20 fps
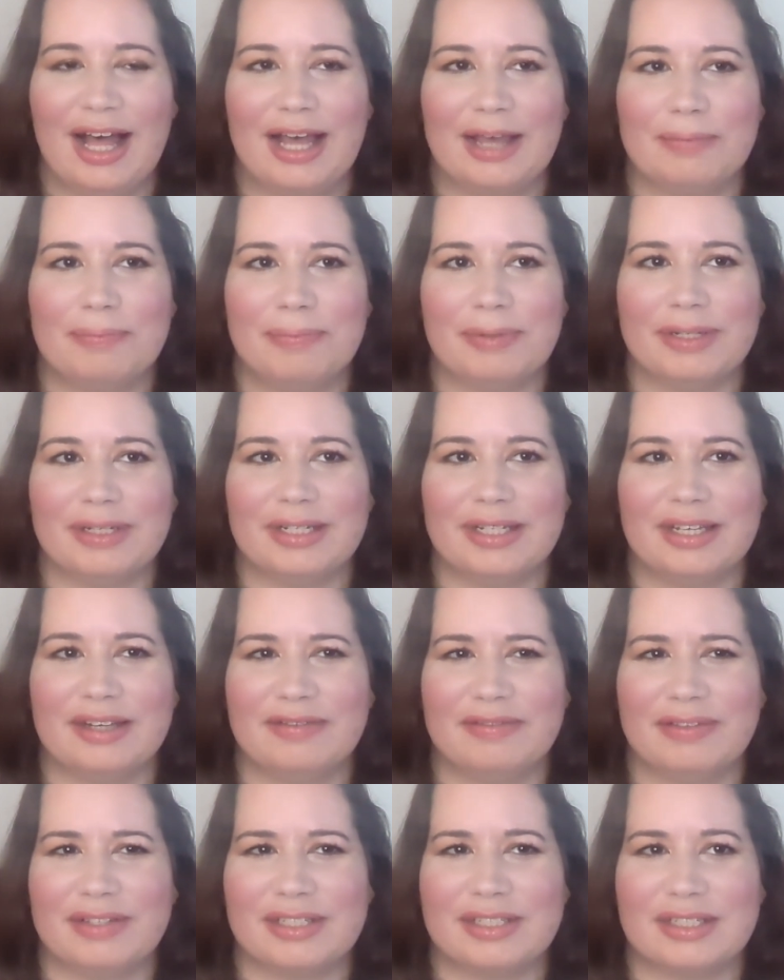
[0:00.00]
I
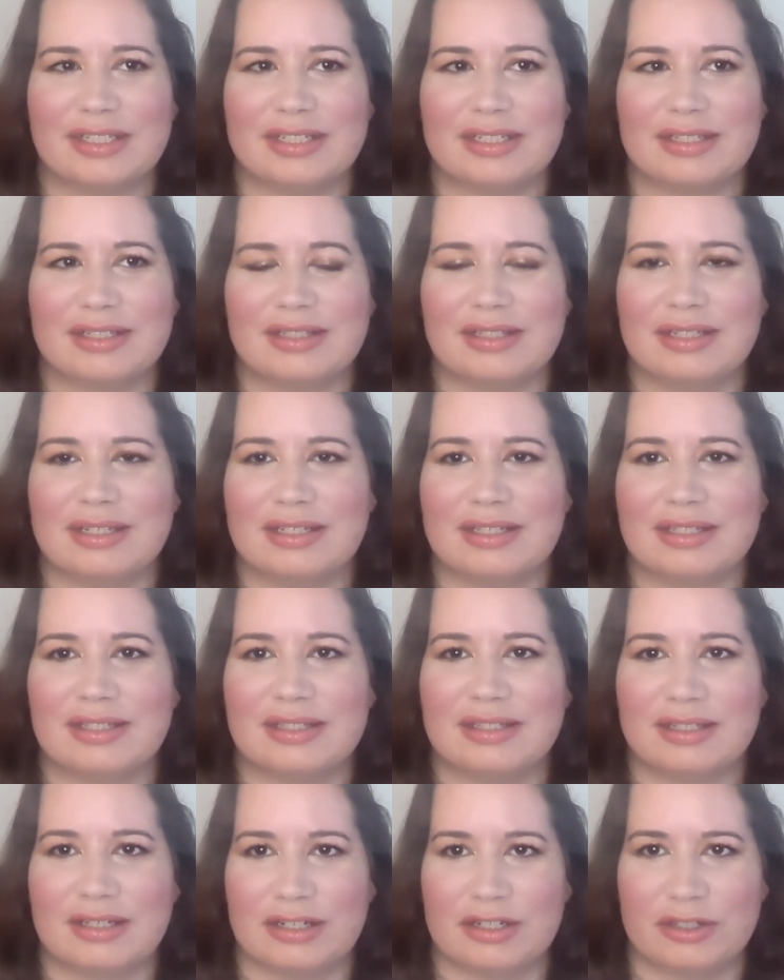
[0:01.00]
believe this is the
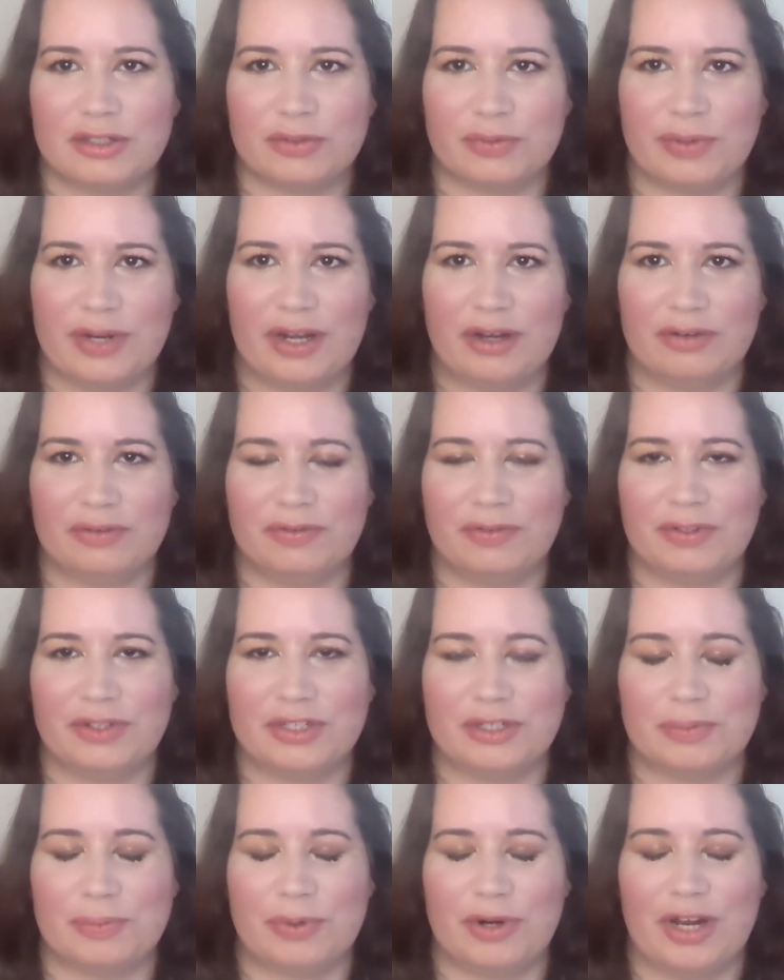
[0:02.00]
6th round for
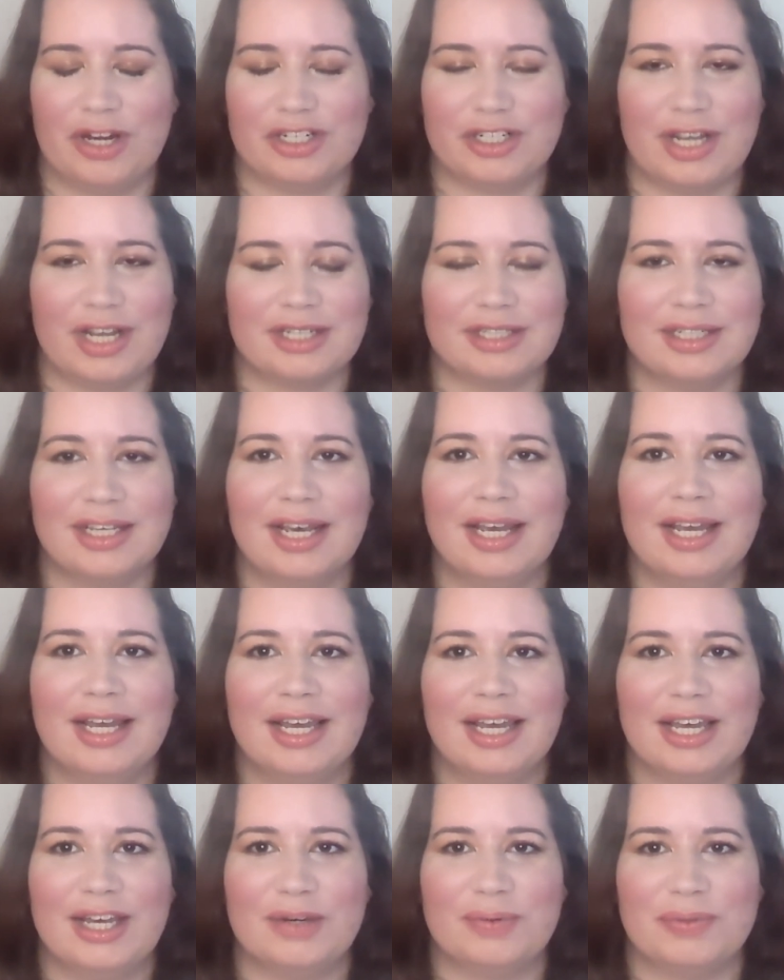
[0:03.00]
this project.
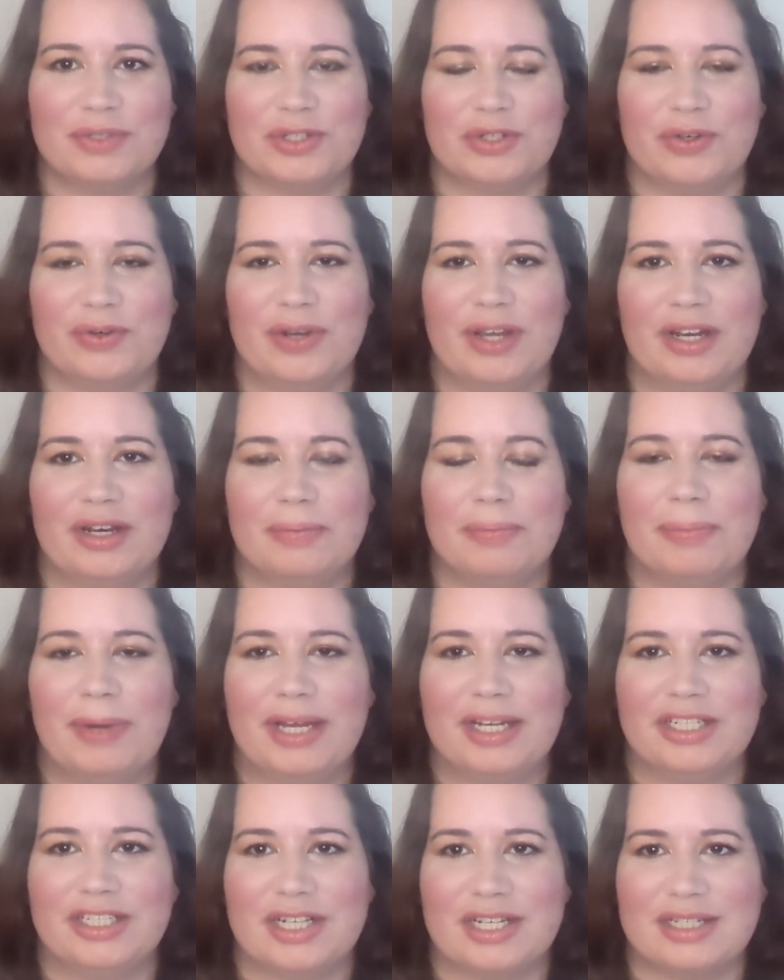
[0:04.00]
It was created
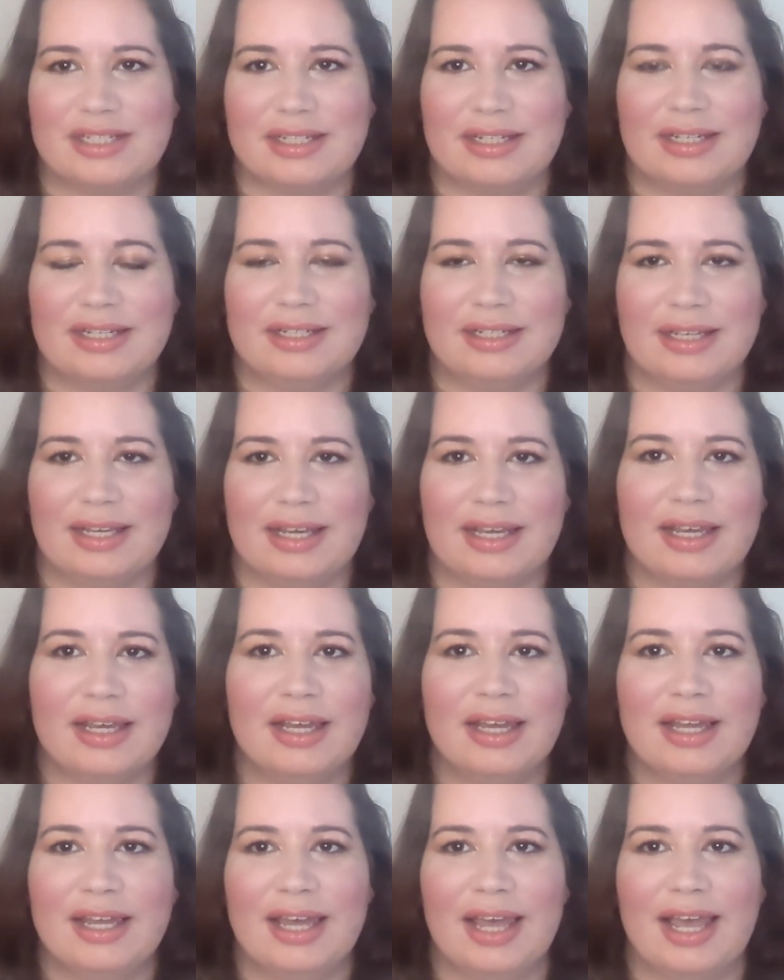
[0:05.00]
by Jessica Lee,
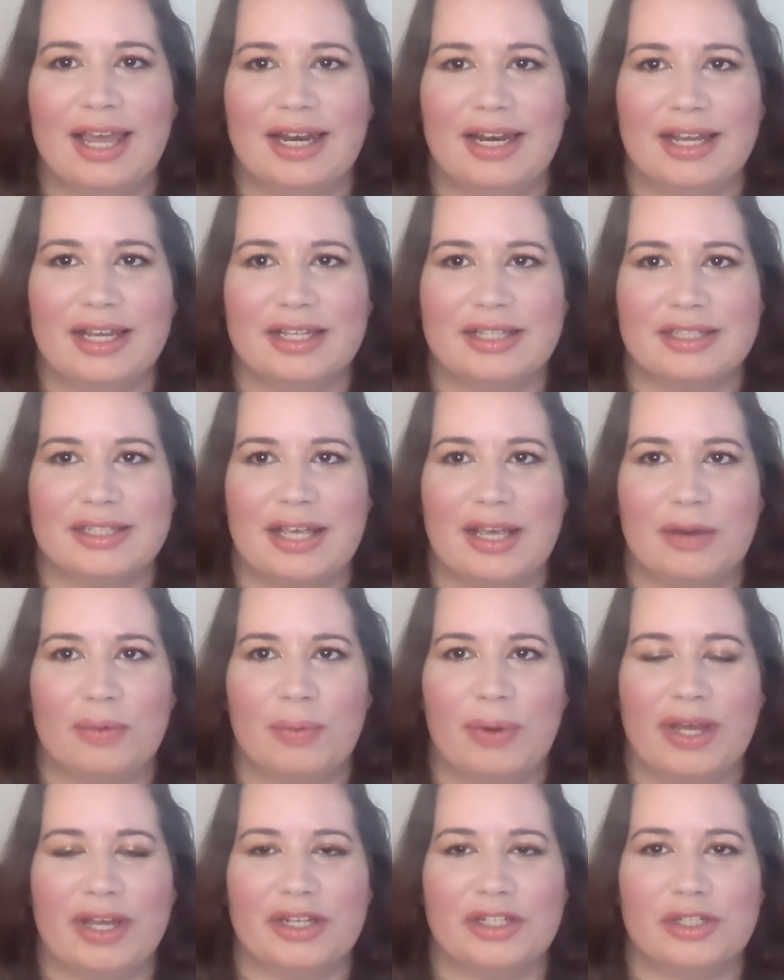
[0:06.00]
and it's a
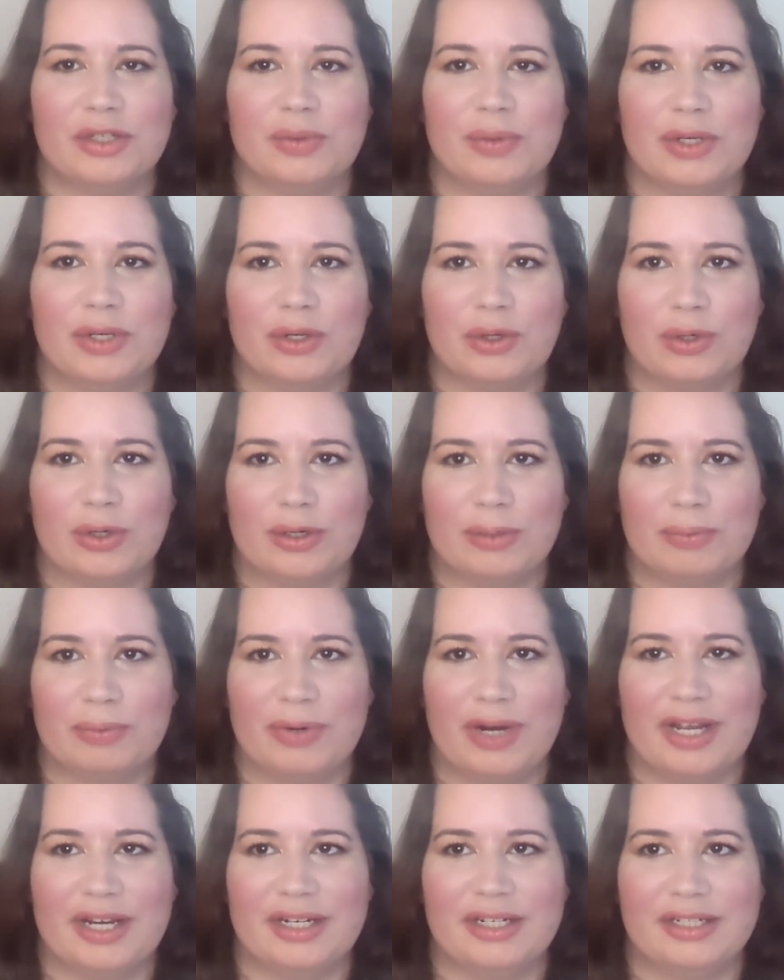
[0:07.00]
way to
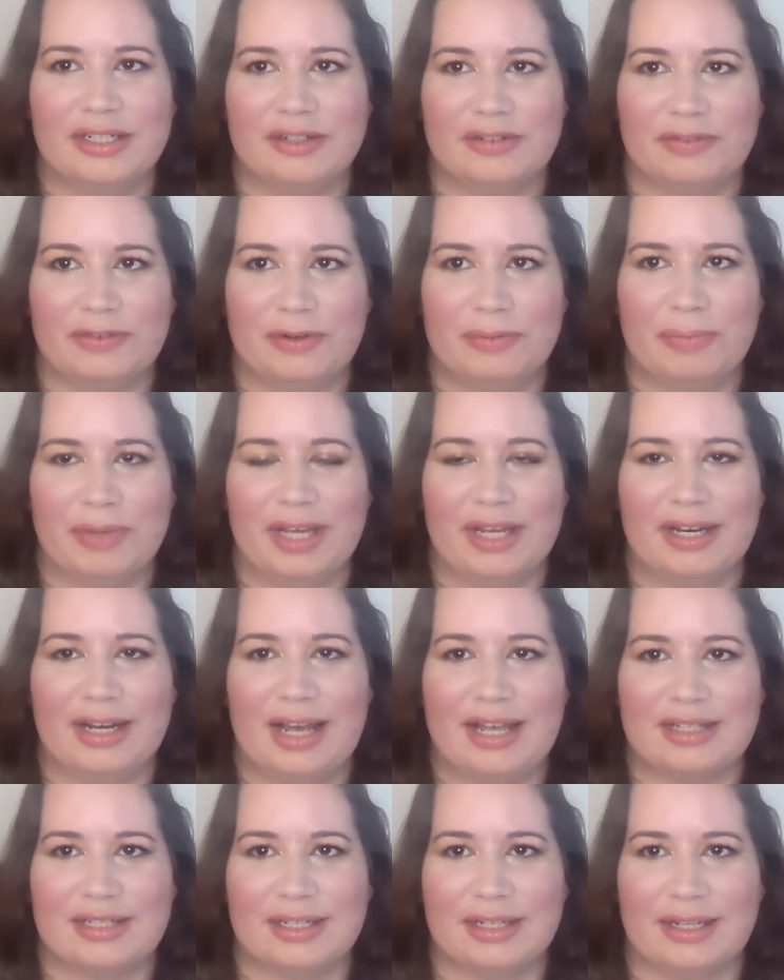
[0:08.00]
incorporate different
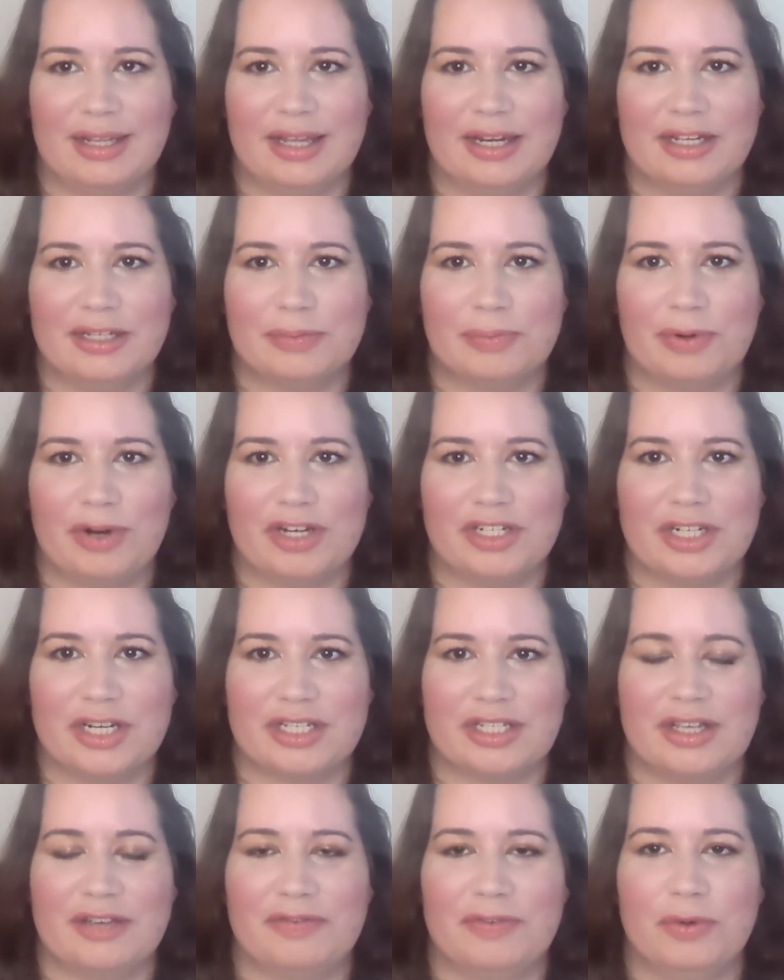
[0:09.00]
Fantastic Ladies
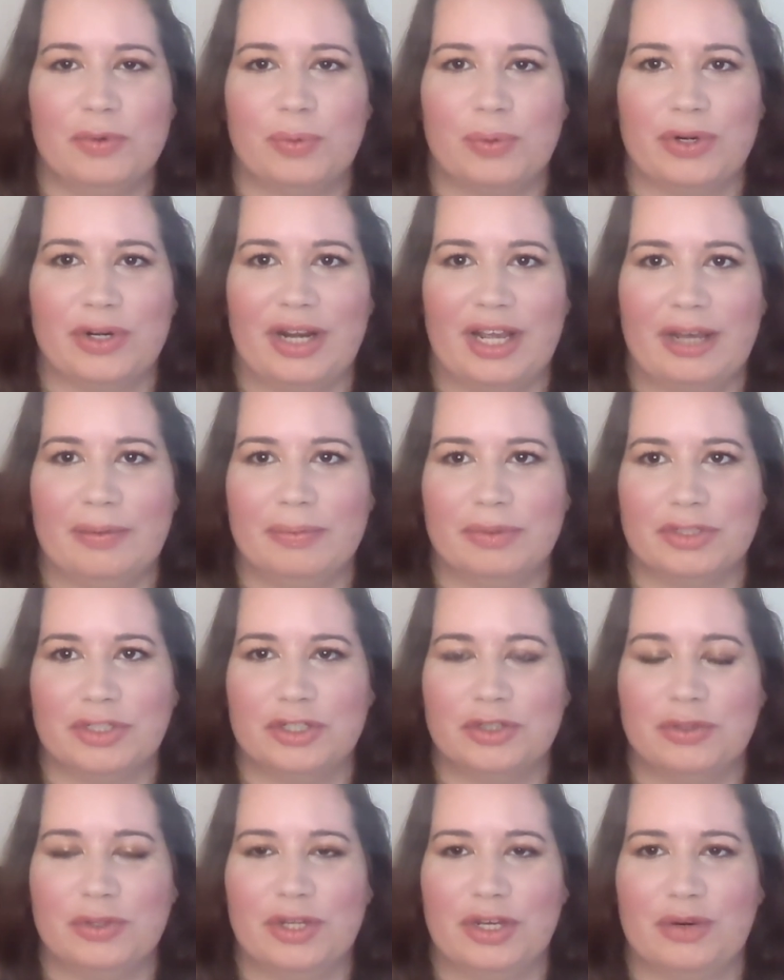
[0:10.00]
projects if you weren't able
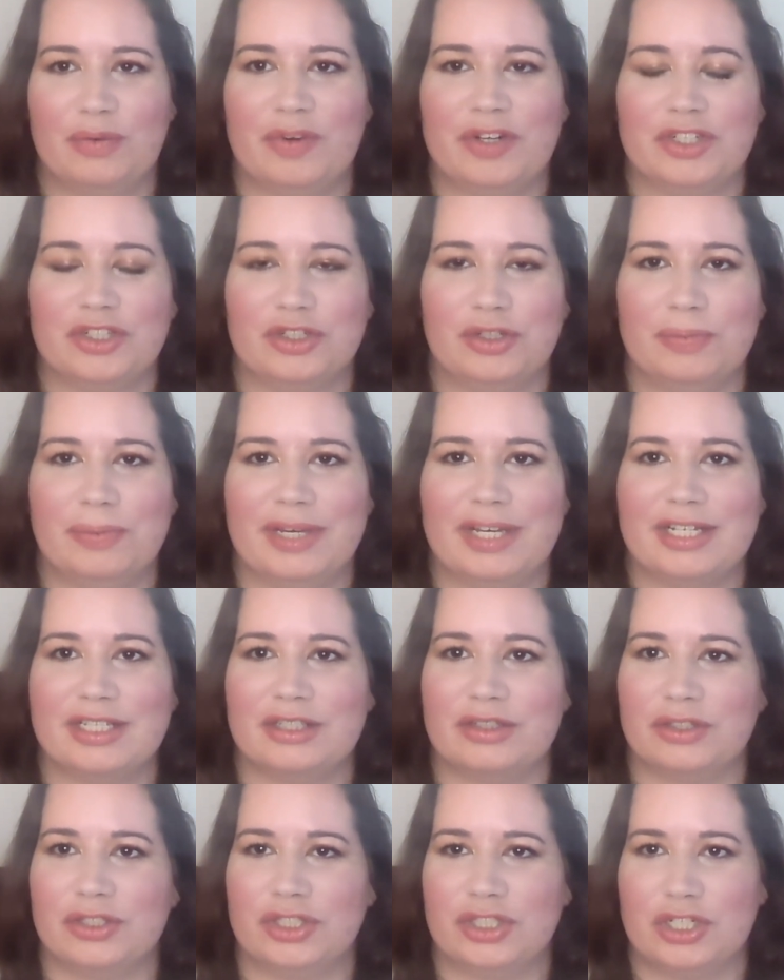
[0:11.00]
to do the original
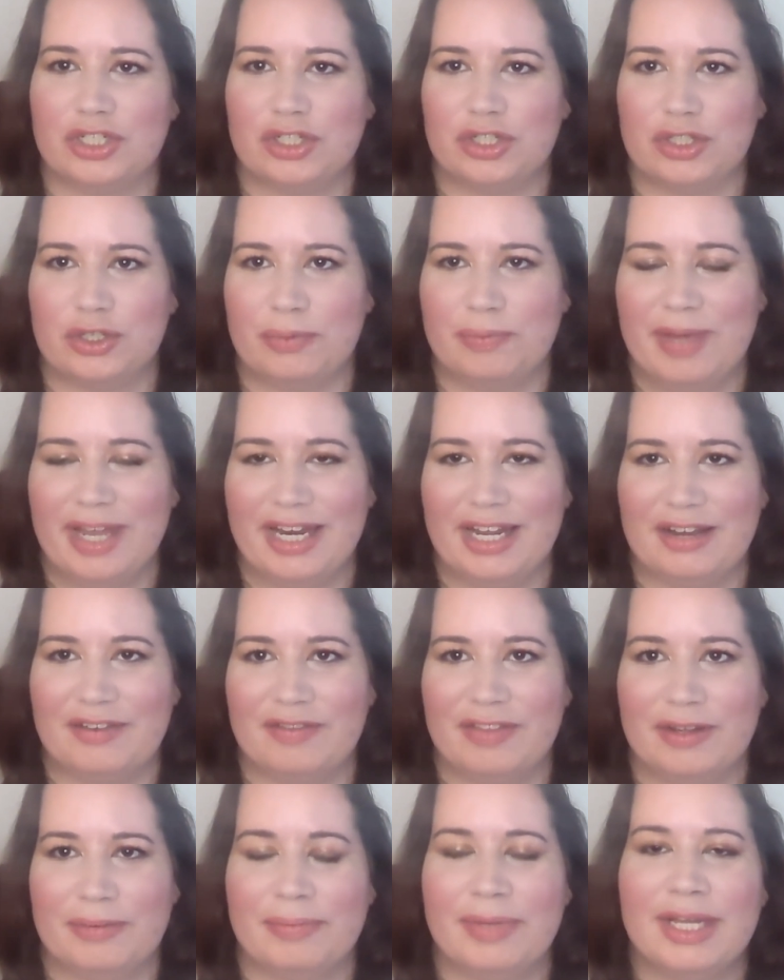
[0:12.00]
because there's just so many
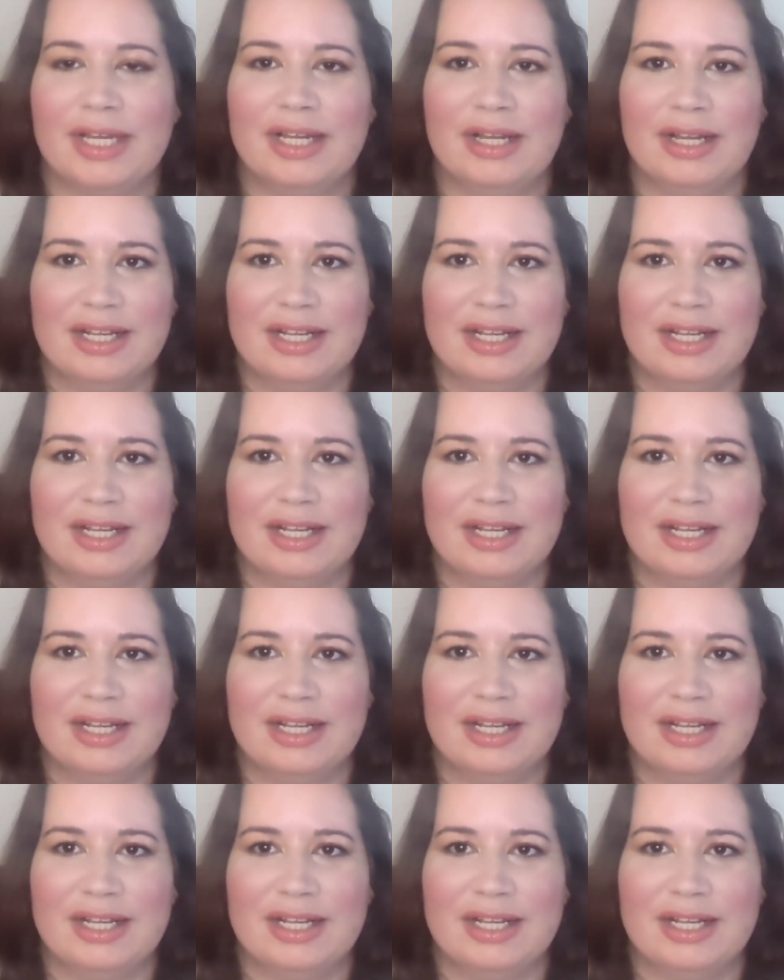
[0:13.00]
of them.